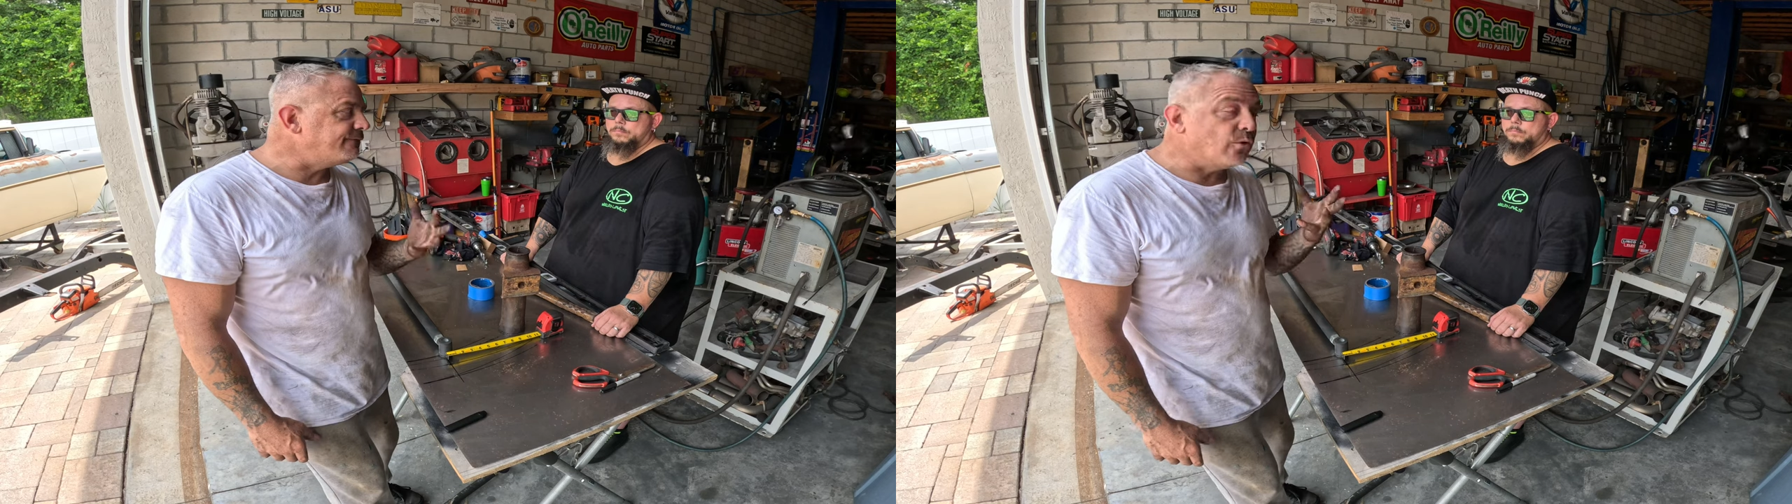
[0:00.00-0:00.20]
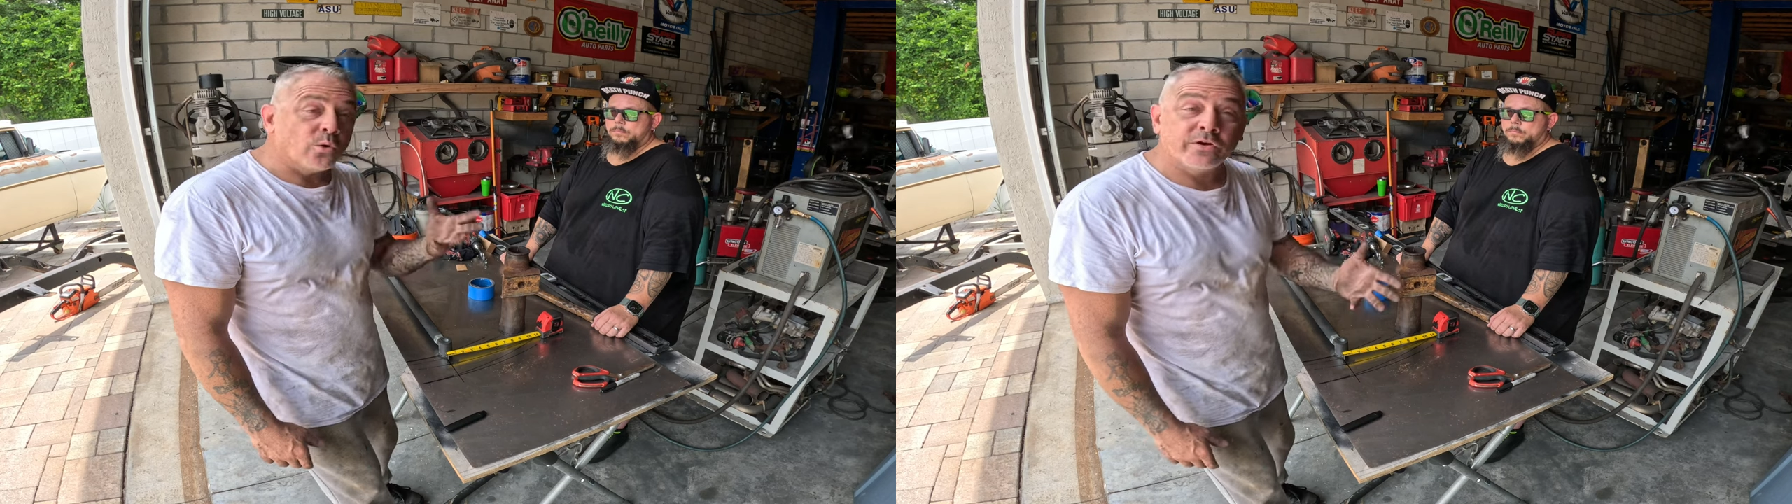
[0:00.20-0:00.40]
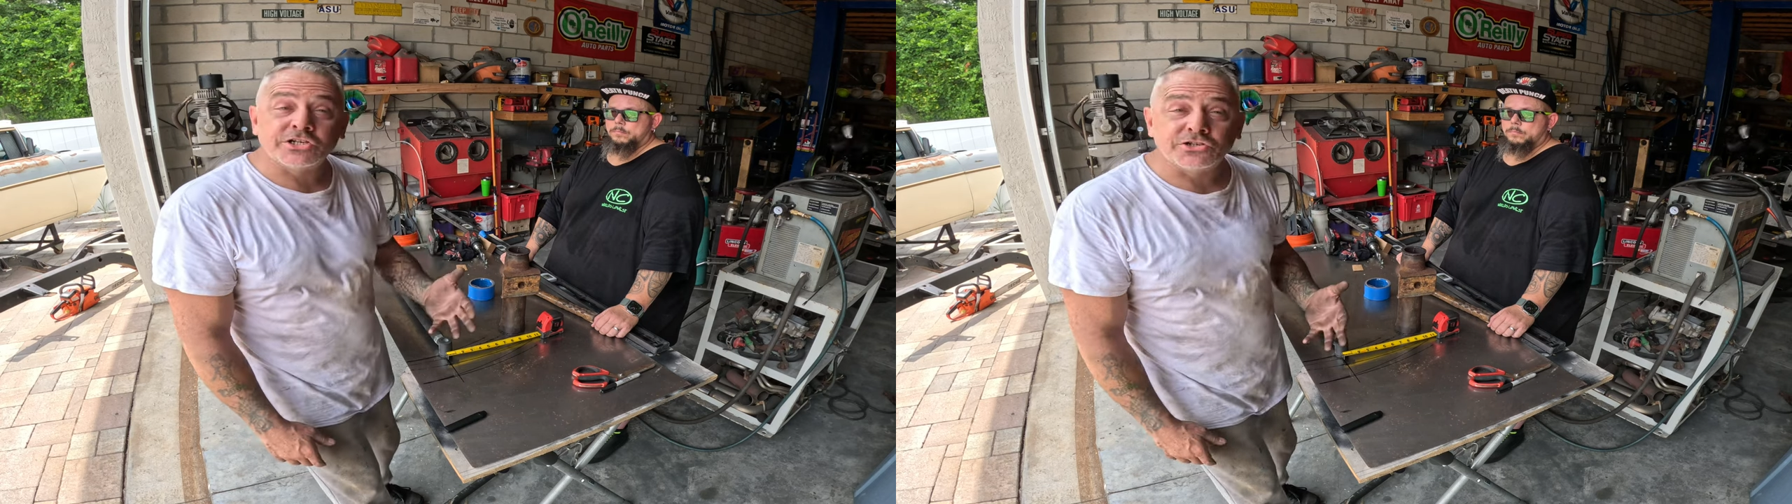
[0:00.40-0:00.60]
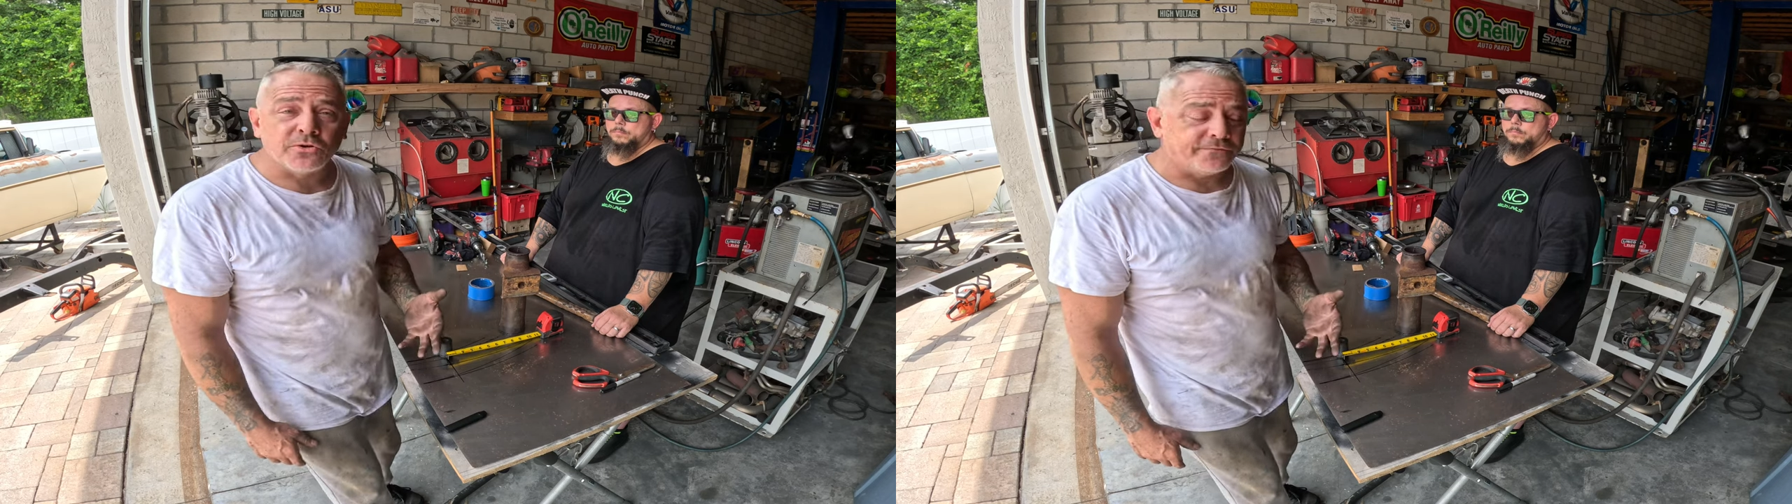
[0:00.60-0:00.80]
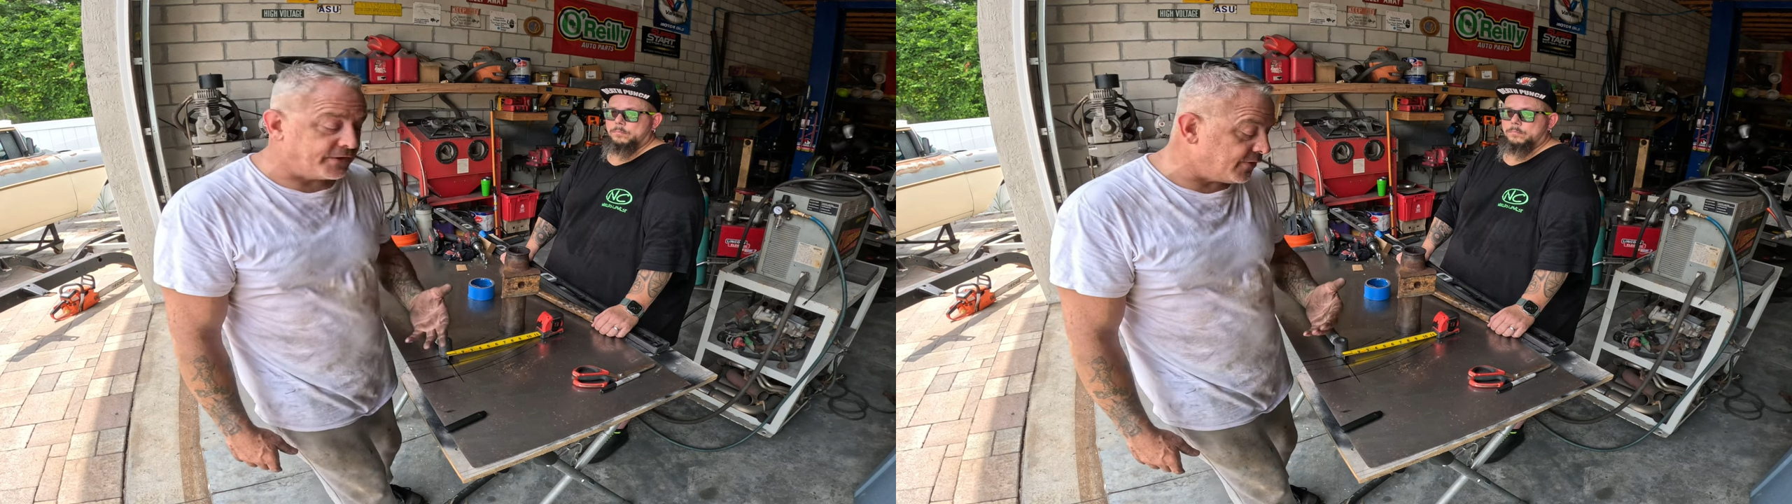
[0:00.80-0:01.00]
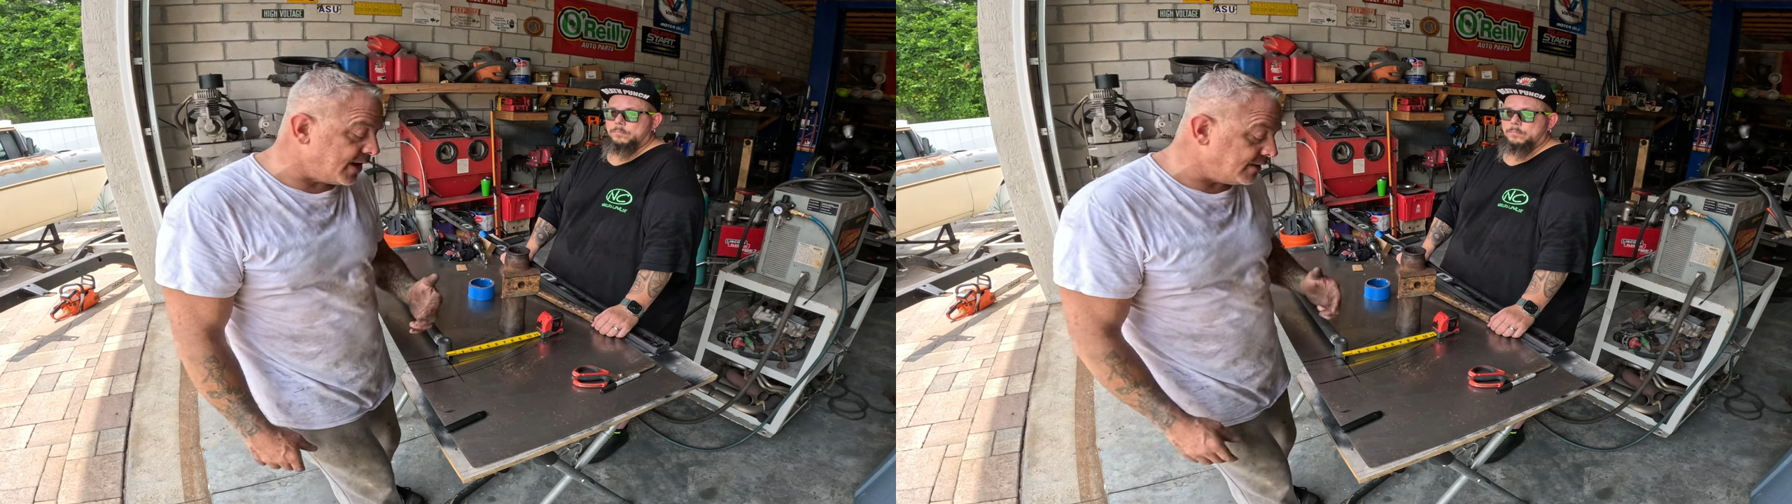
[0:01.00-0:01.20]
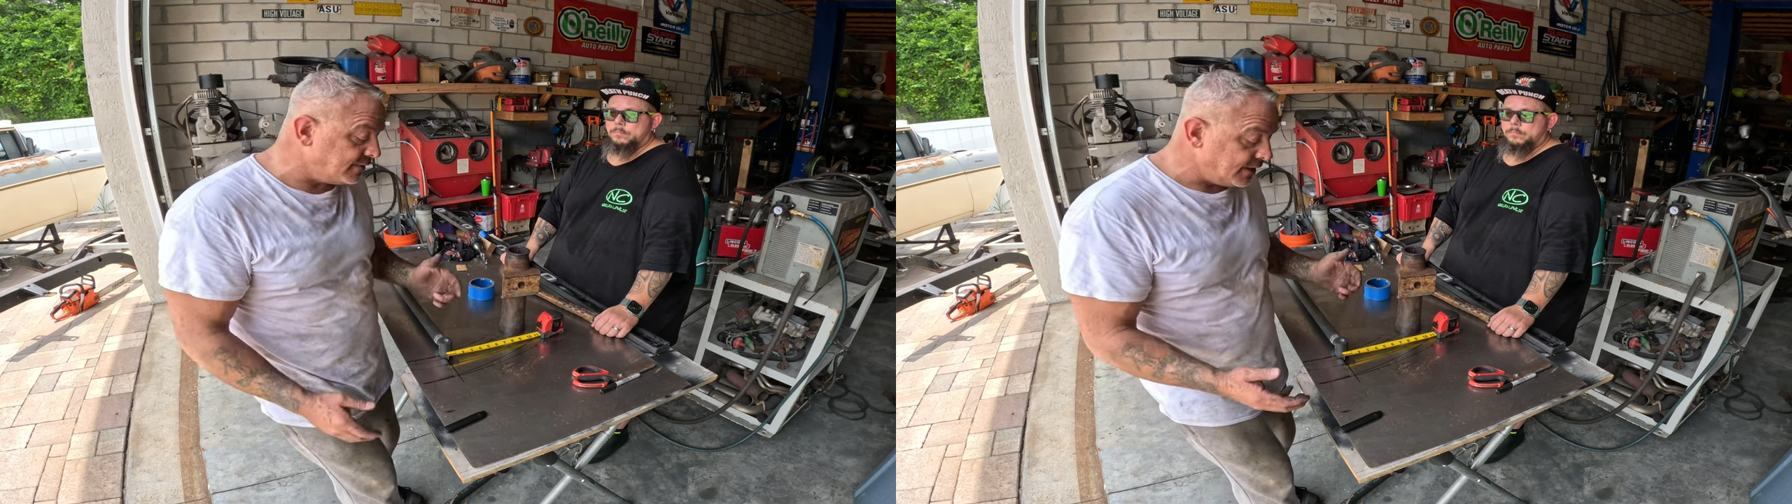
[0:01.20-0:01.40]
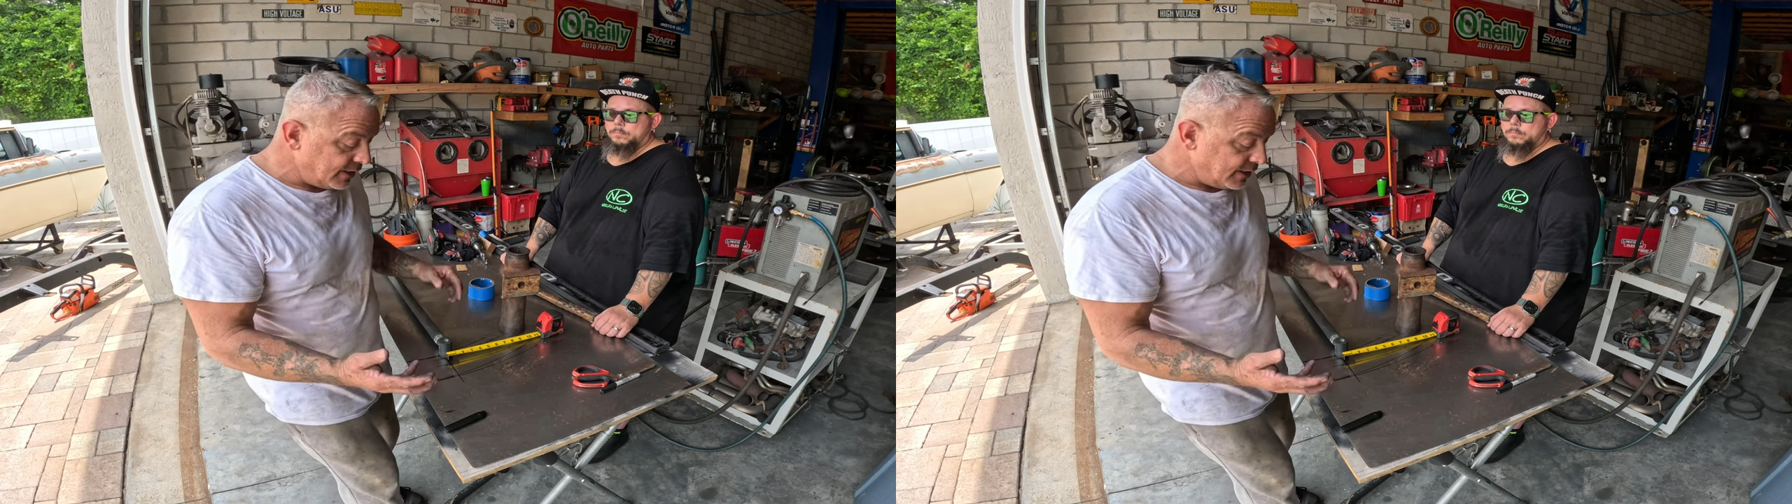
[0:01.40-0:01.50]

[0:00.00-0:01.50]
four inches off the ground,